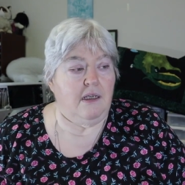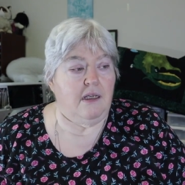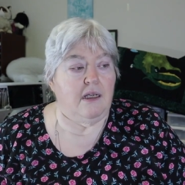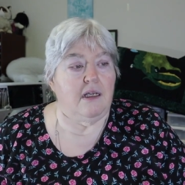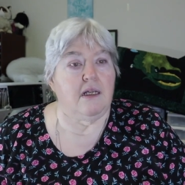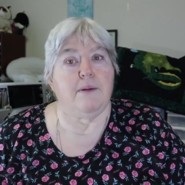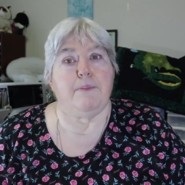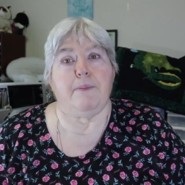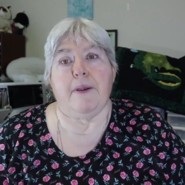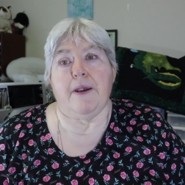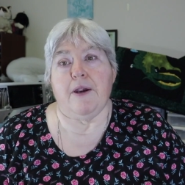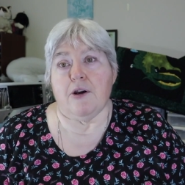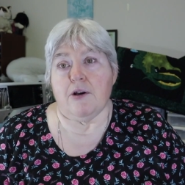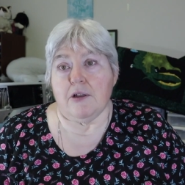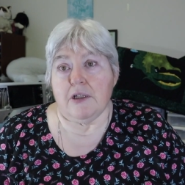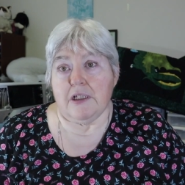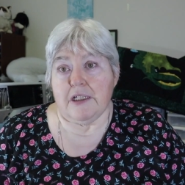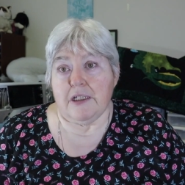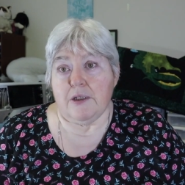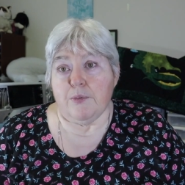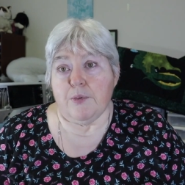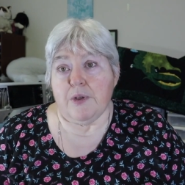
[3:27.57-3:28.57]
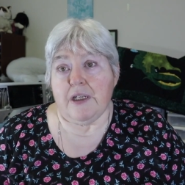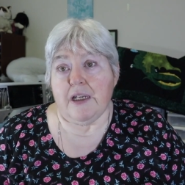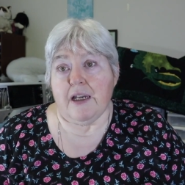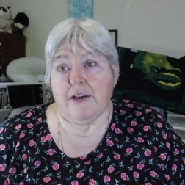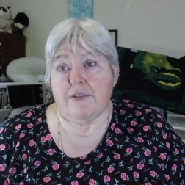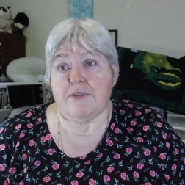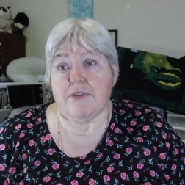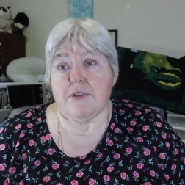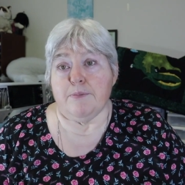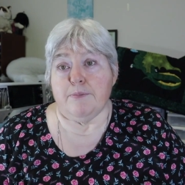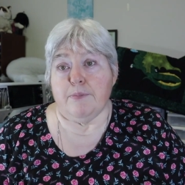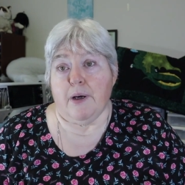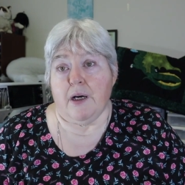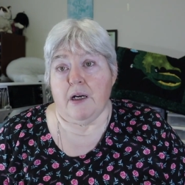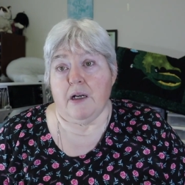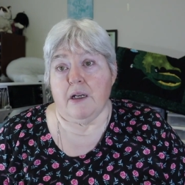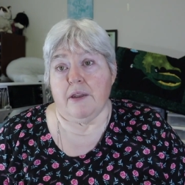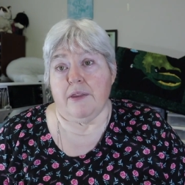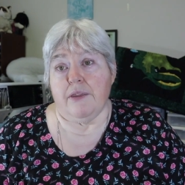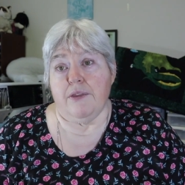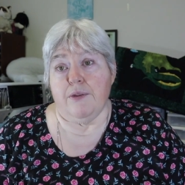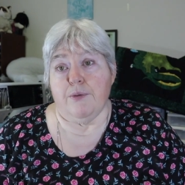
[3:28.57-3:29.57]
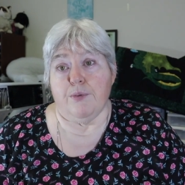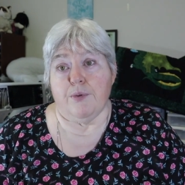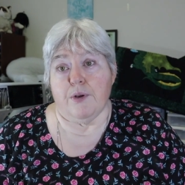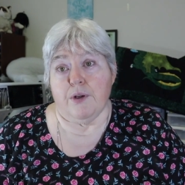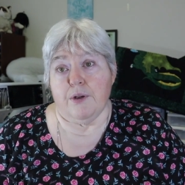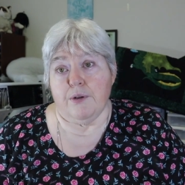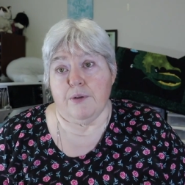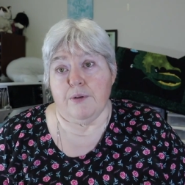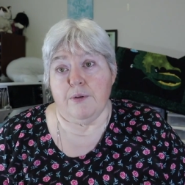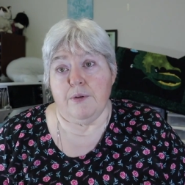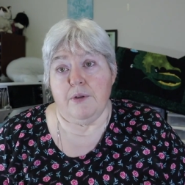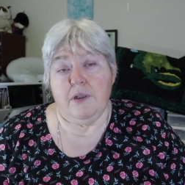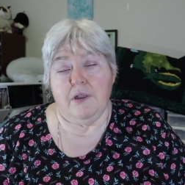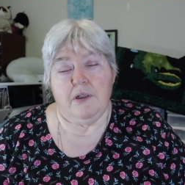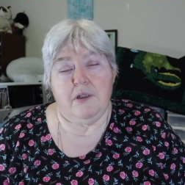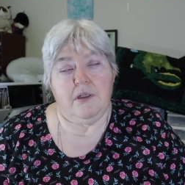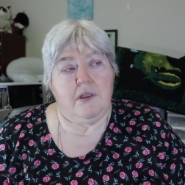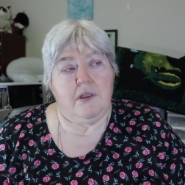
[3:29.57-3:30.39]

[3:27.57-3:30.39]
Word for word: And apparently we have to bond the road.